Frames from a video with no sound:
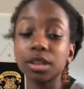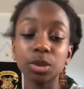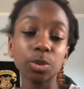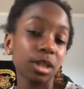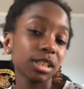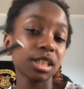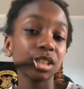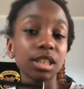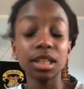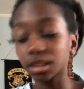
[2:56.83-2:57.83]
and this works because
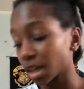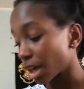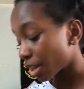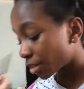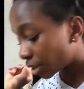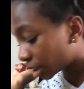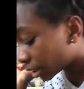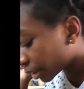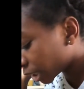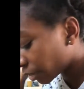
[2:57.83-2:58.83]
it has
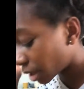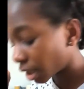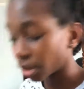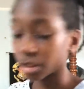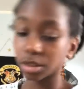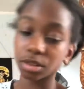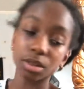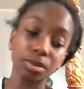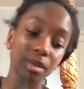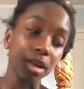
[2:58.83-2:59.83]
36 different colors,
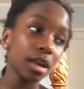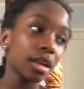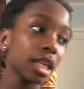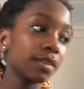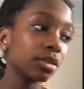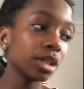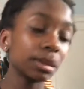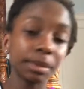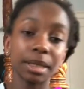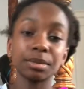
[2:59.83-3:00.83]
so even the
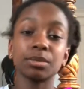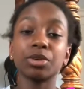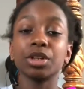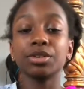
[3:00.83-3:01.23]
time it comes in more, you'll